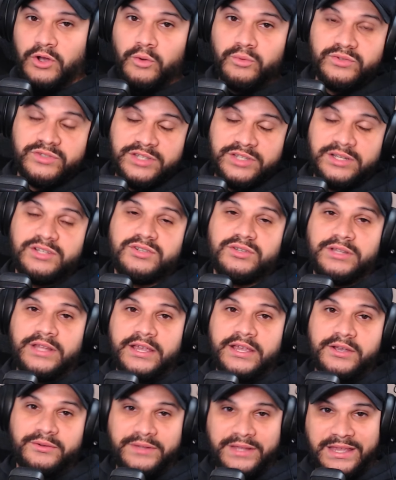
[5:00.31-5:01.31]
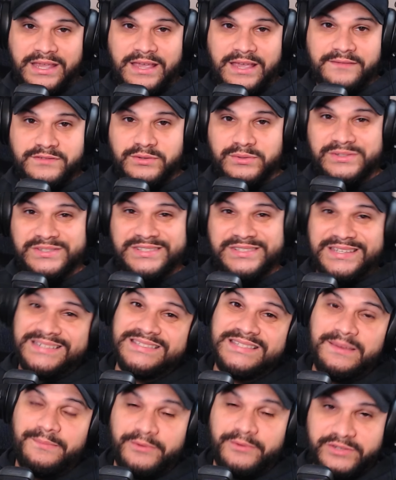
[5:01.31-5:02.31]
own signature light cone that gives you
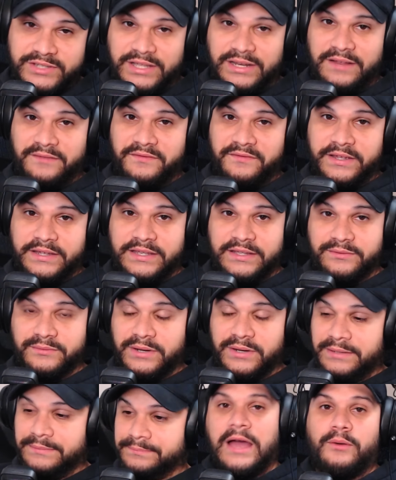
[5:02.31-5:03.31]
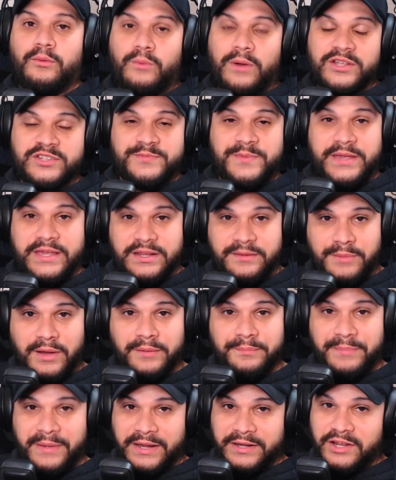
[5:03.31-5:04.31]
60% effect hit rate. Now, while speaking
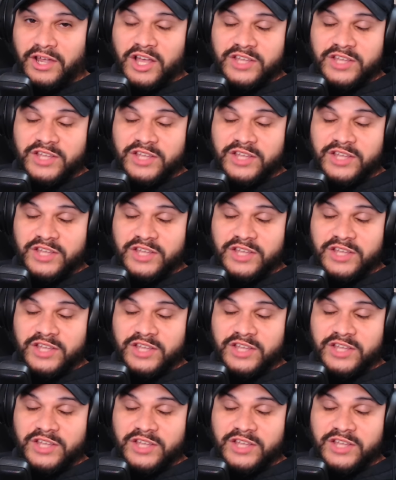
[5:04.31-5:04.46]
about Pan